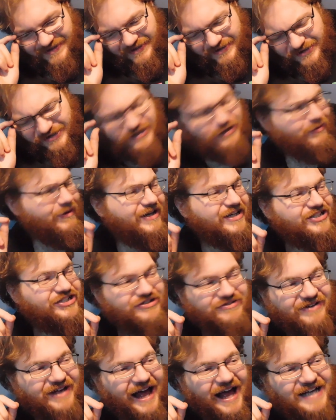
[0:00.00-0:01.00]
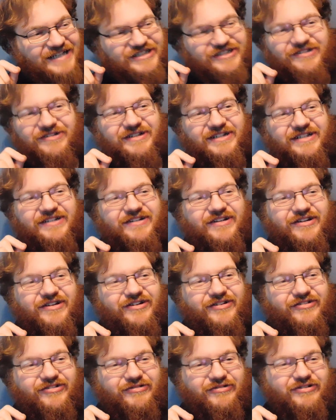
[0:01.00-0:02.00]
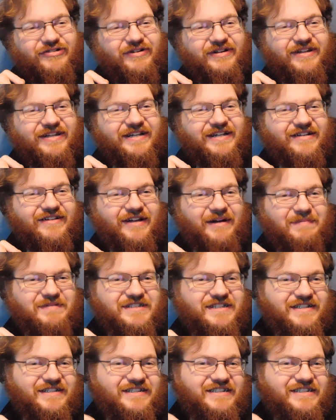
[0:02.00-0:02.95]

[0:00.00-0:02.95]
So what did you guys do during the eclipse?